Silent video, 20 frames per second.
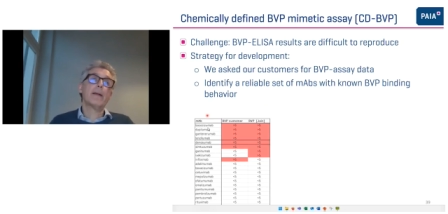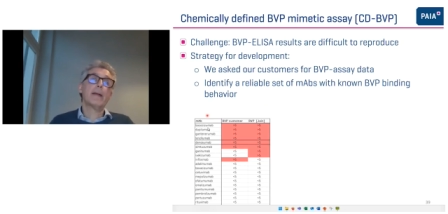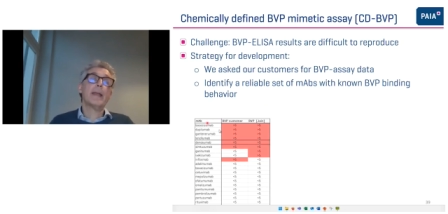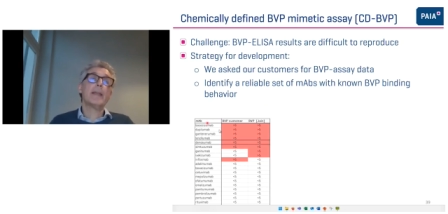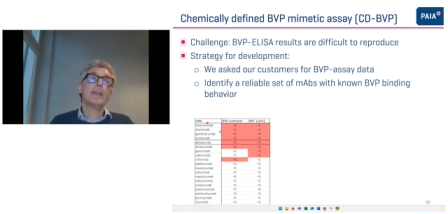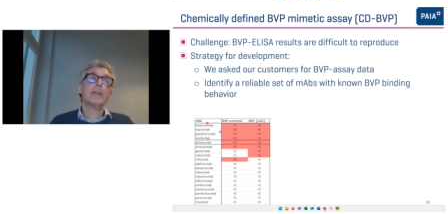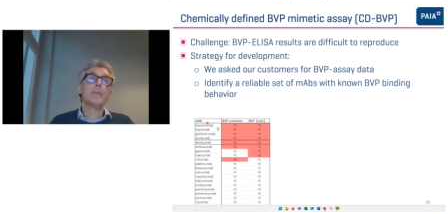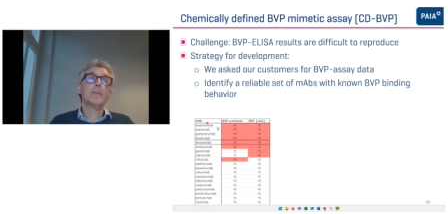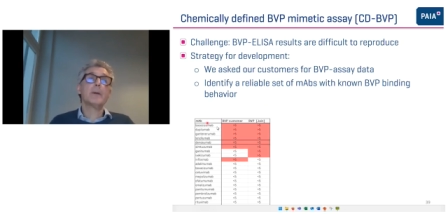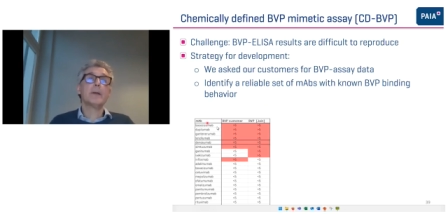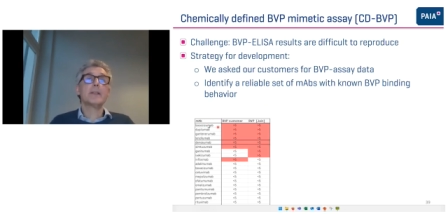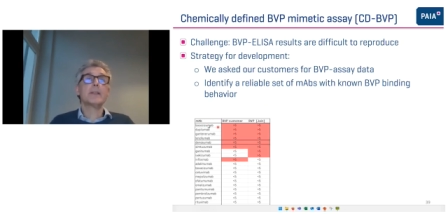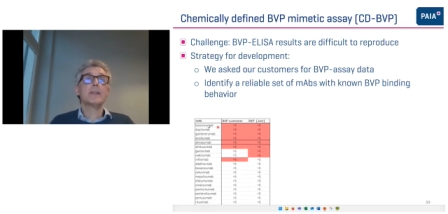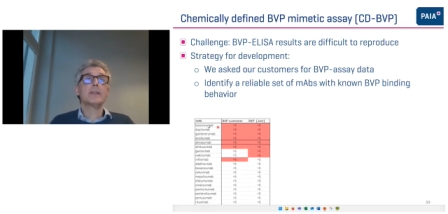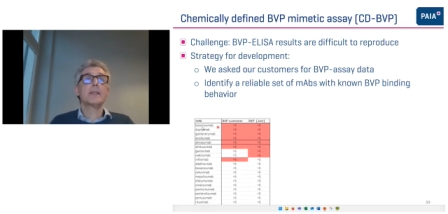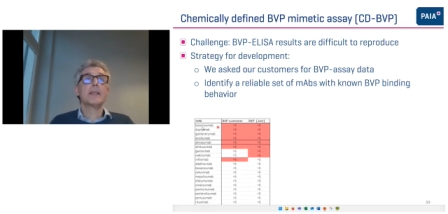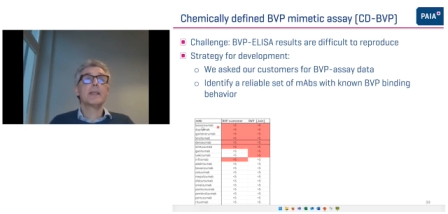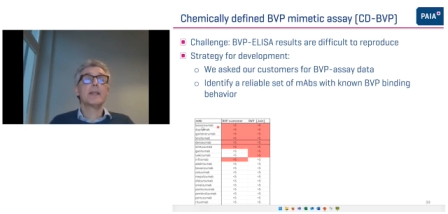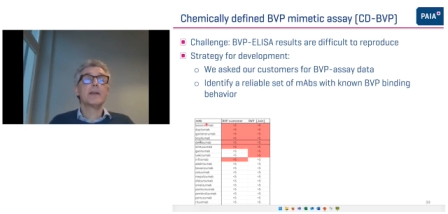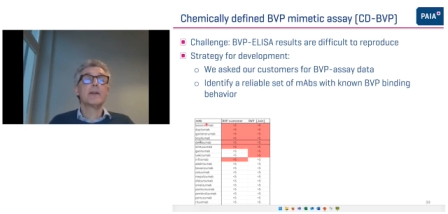
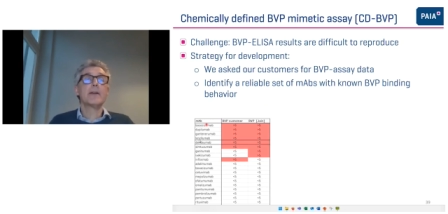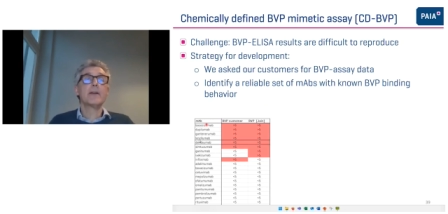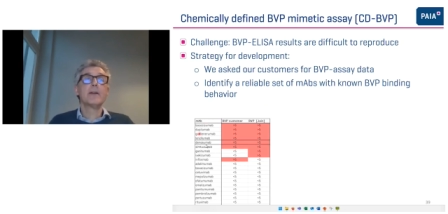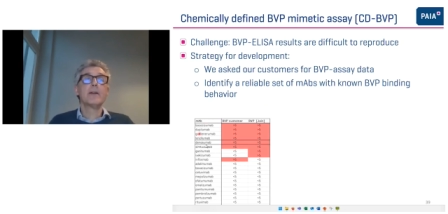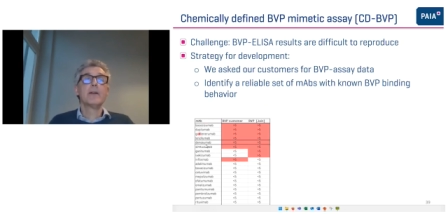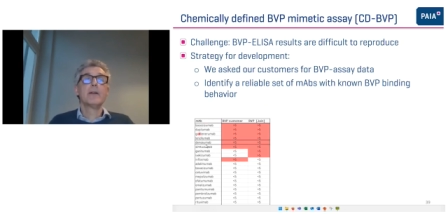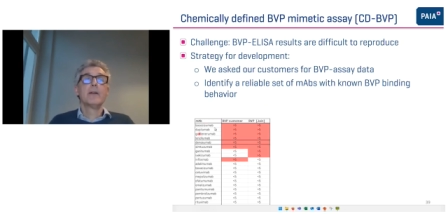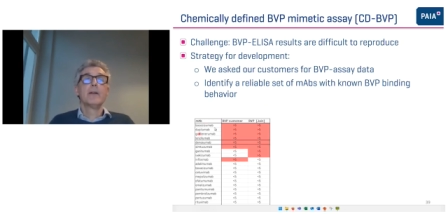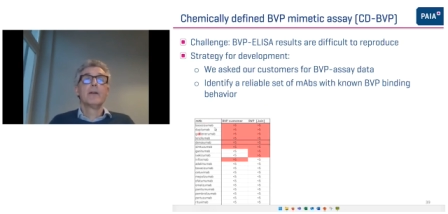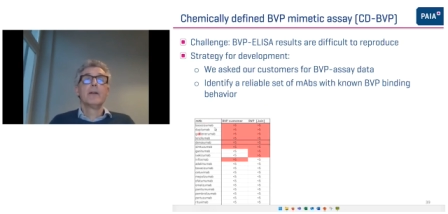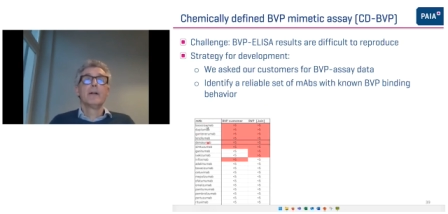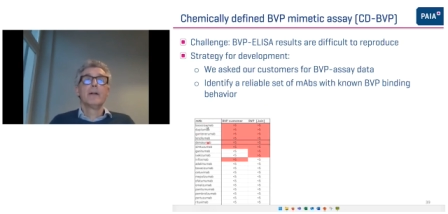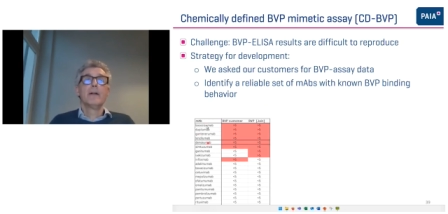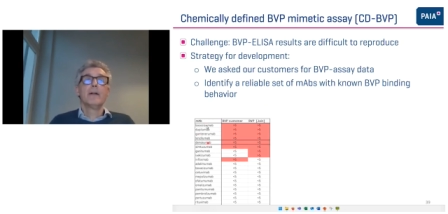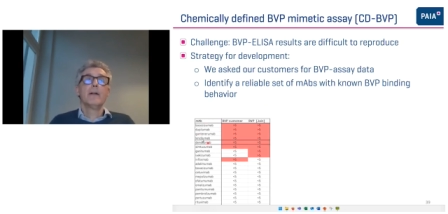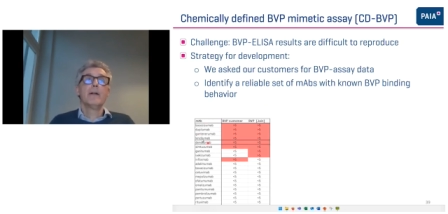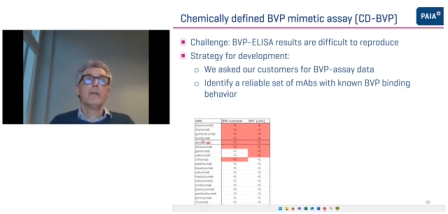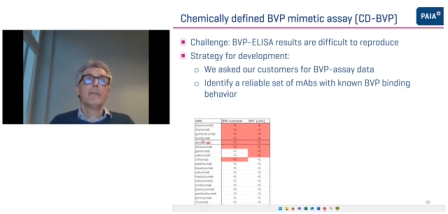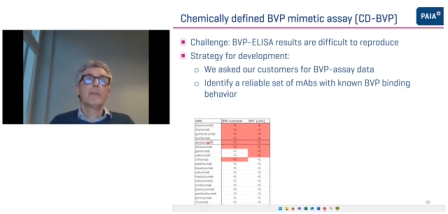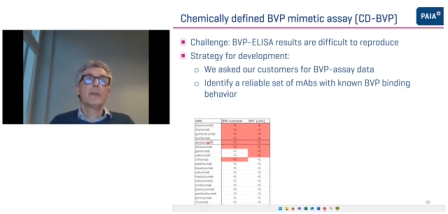antibodies here.
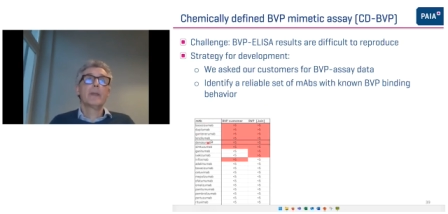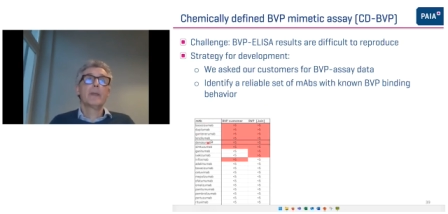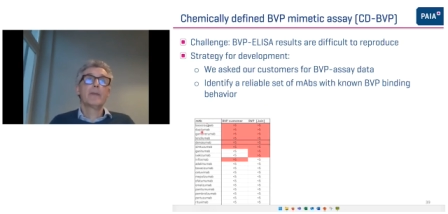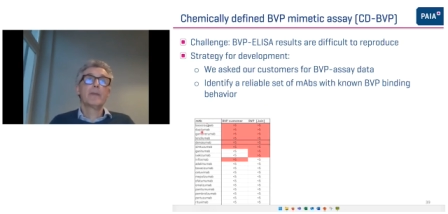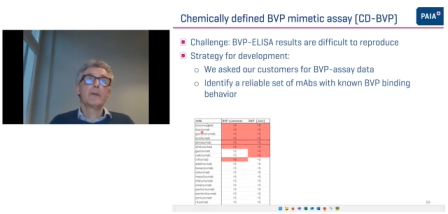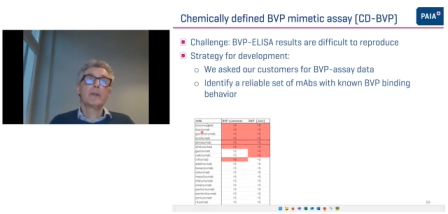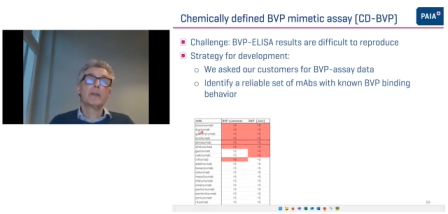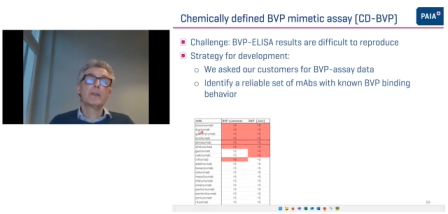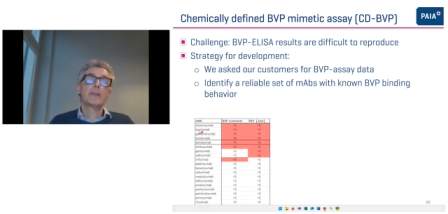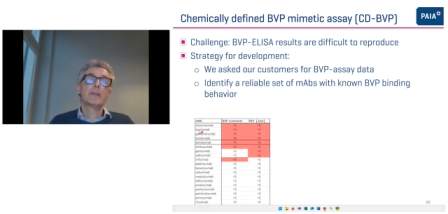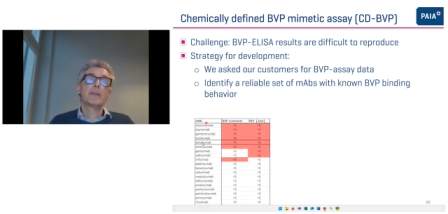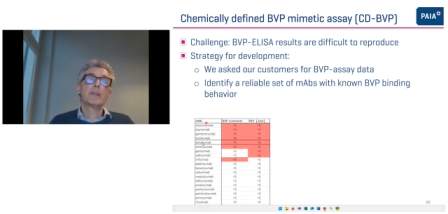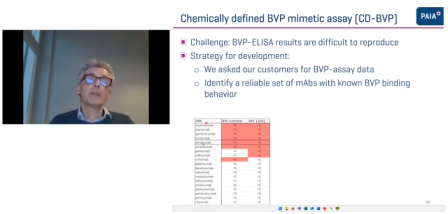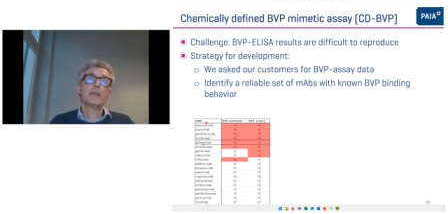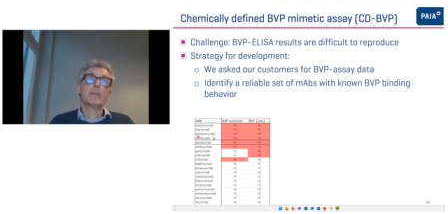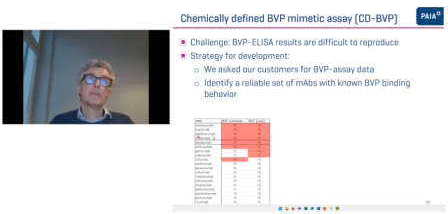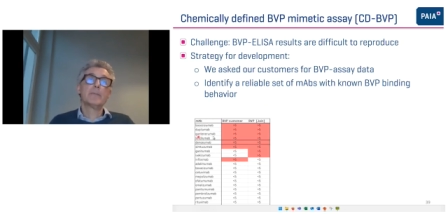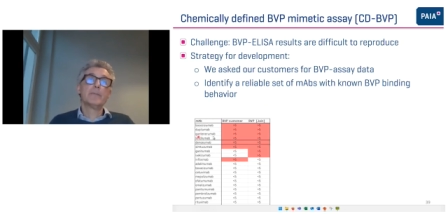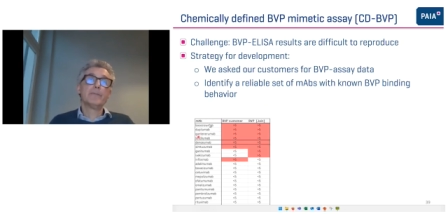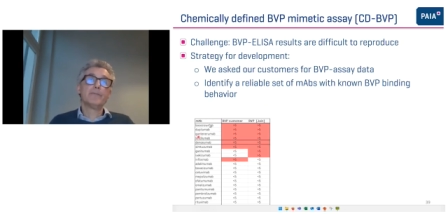And you can
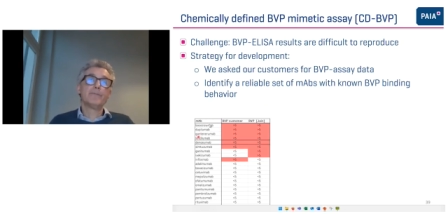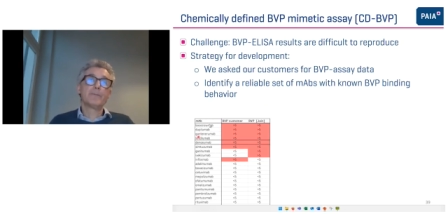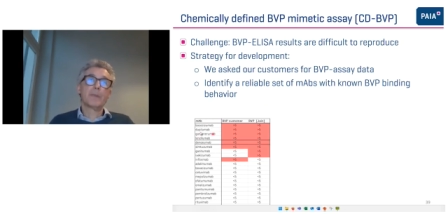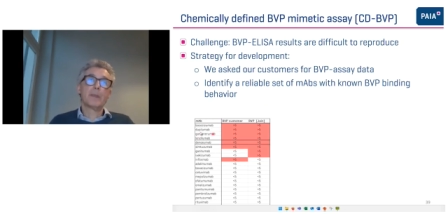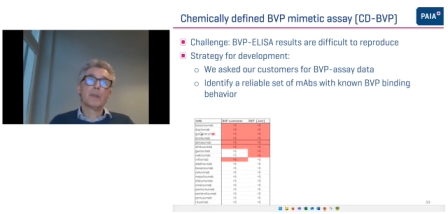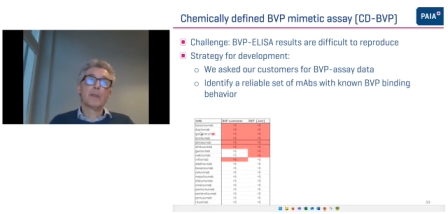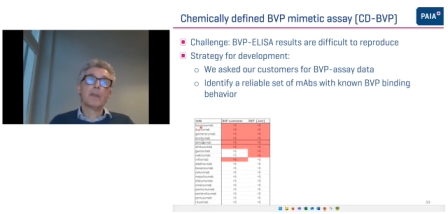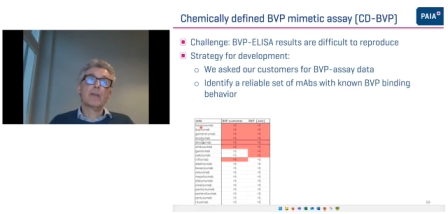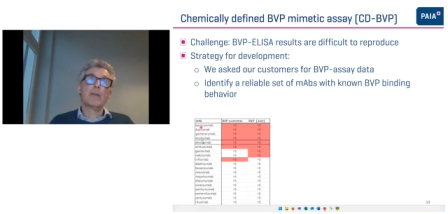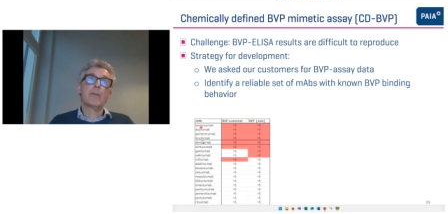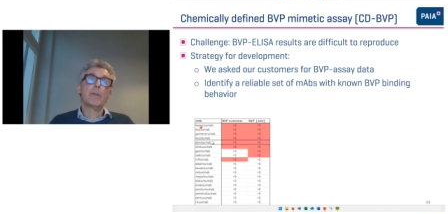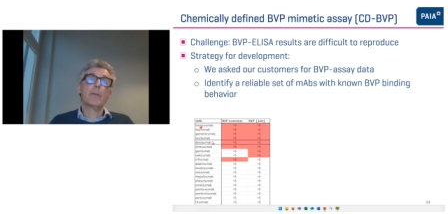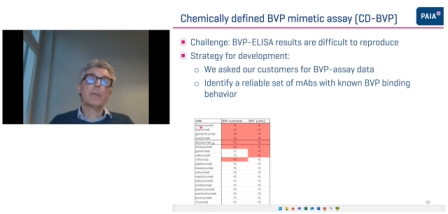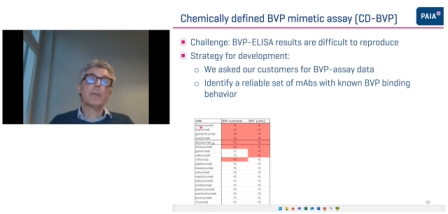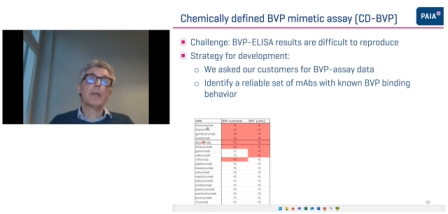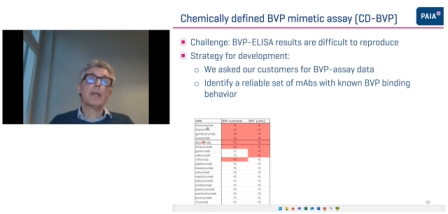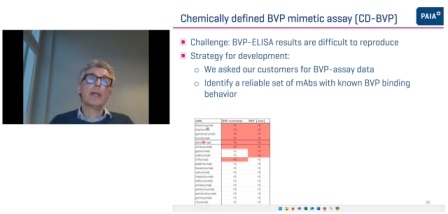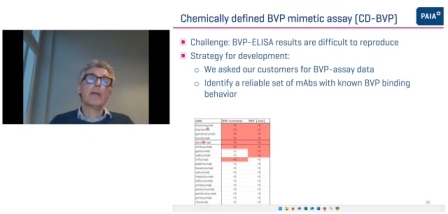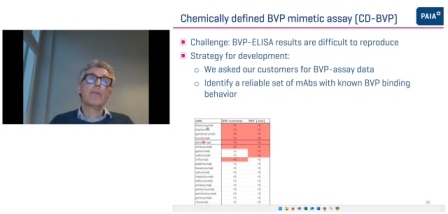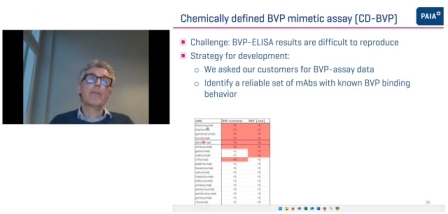see that
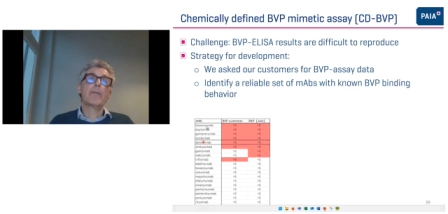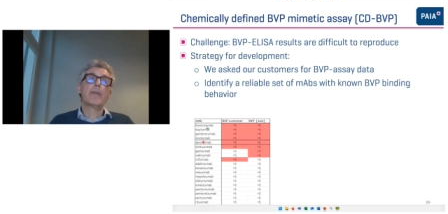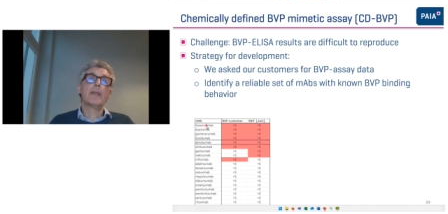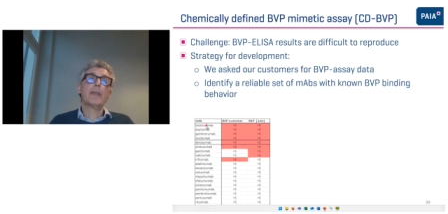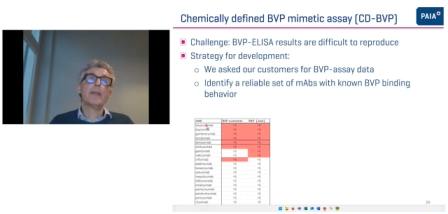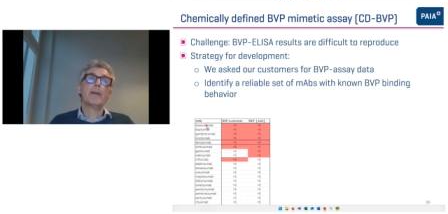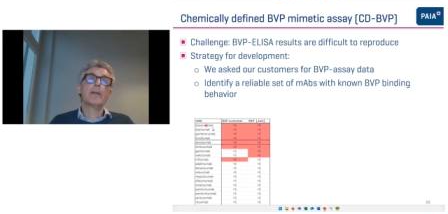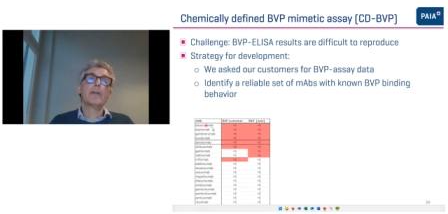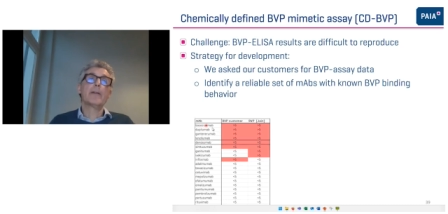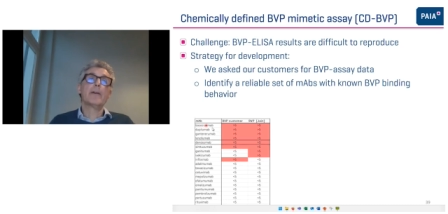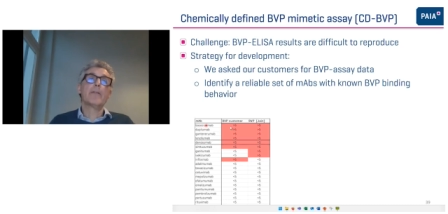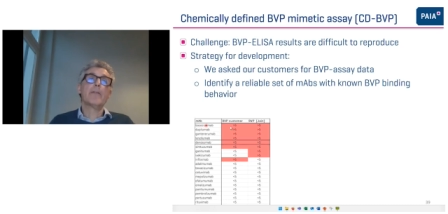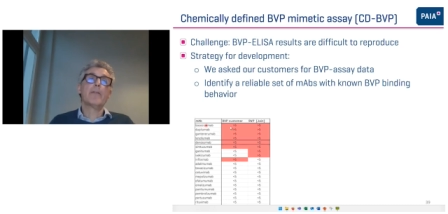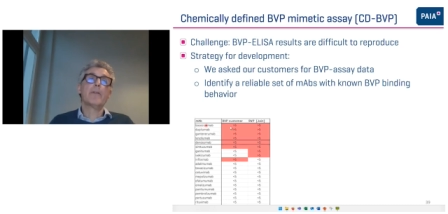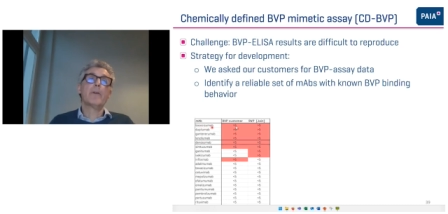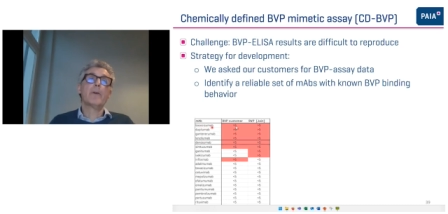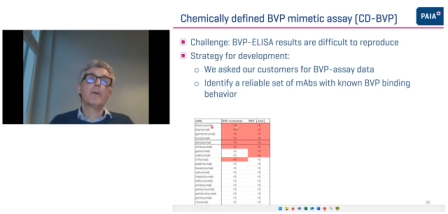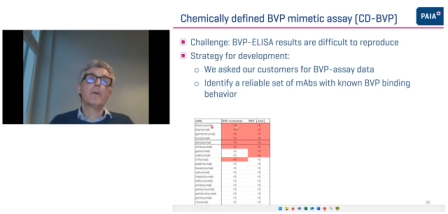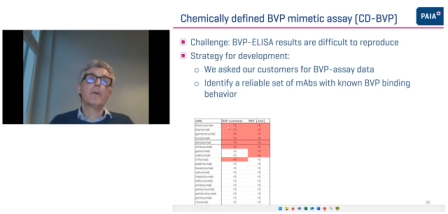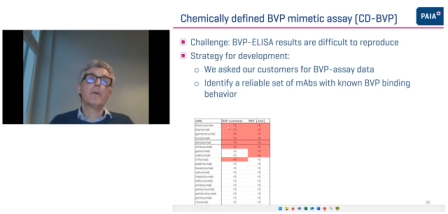we have here
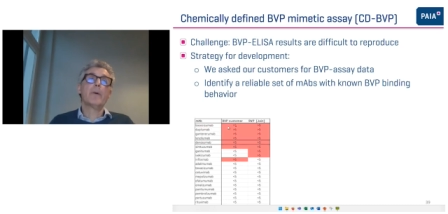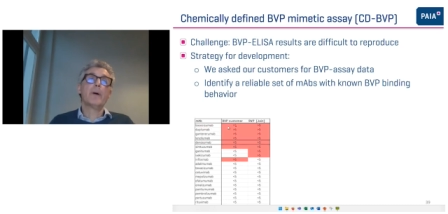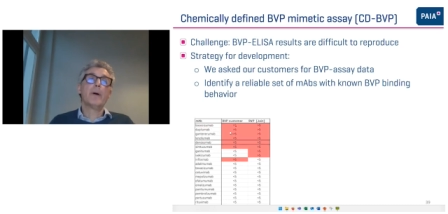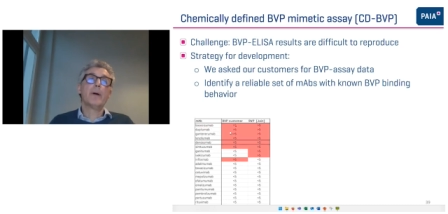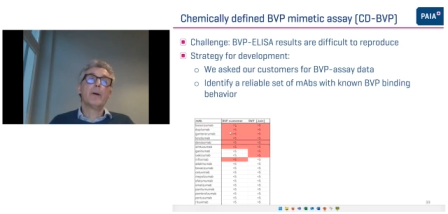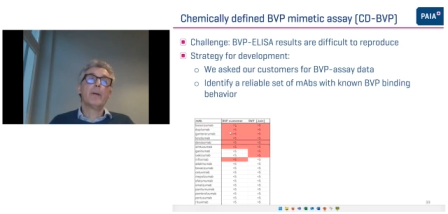4